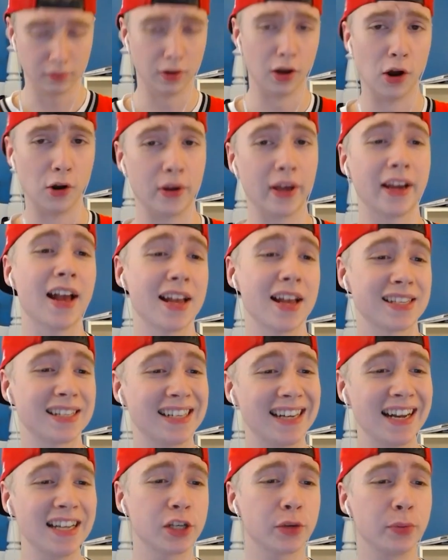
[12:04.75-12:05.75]
Okay guys, and
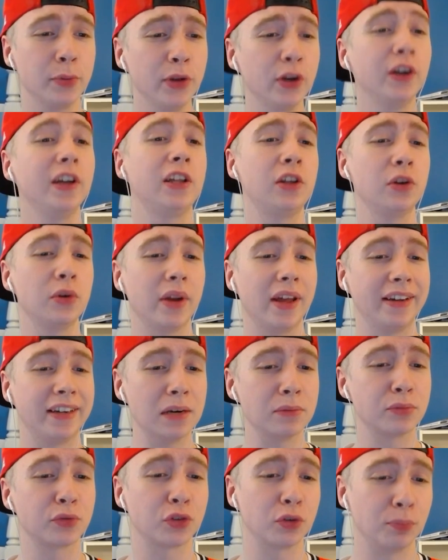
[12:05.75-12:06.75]
today's community Q&A
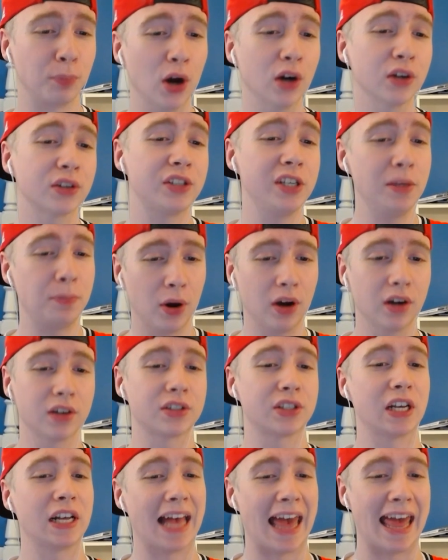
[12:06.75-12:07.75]
comes from
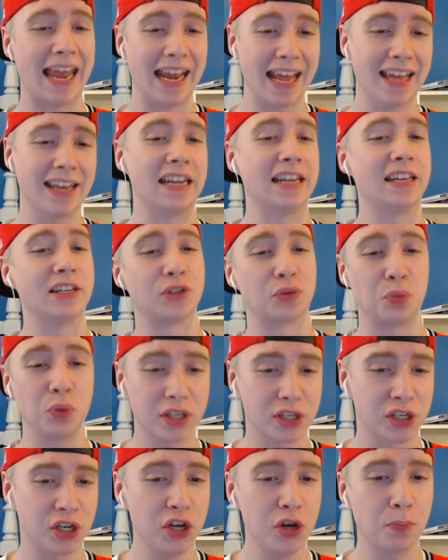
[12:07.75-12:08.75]
Parsa, and it is,
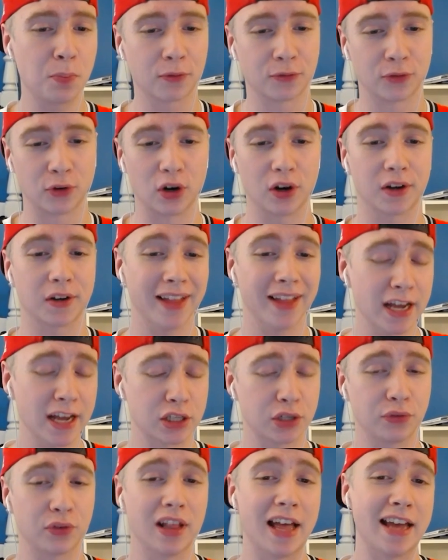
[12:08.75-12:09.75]
which do you prefer,
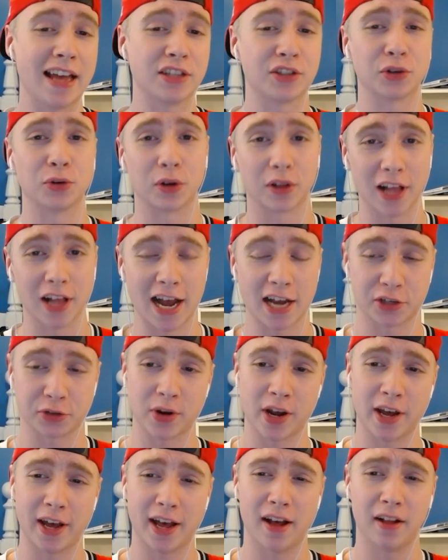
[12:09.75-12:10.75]
Clash of Clans or Clash
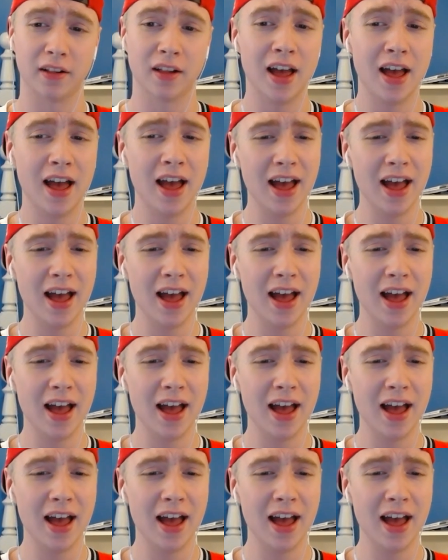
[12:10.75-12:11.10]
Royale?